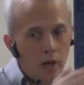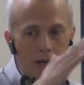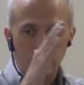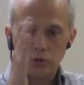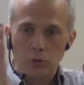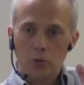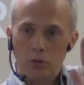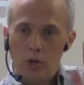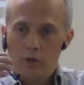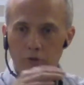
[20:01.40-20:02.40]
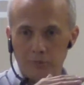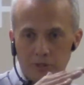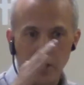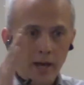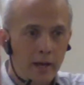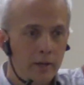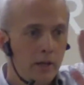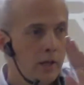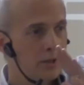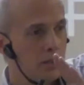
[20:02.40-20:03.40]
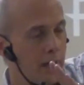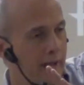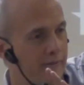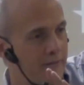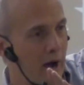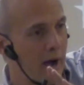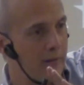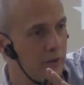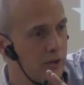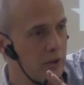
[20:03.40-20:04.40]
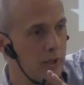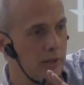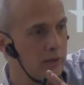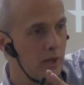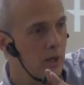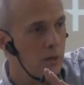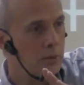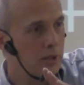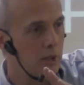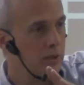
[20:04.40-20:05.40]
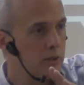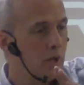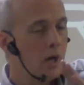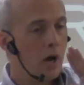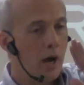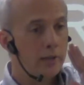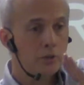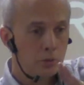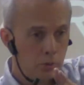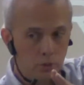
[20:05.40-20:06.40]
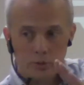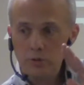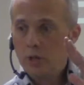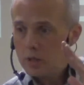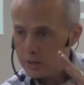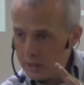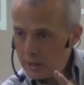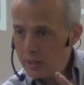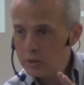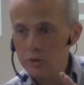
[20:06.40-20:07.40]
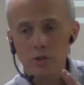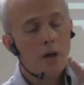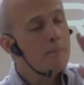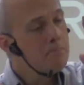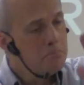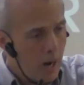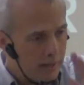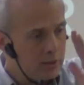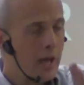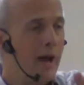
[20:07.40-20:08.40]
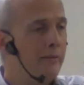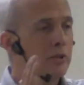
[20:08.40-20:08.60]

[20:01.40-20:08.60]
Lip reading: high school from 10 to like 5 or 6, because high schoolers, teenagers must have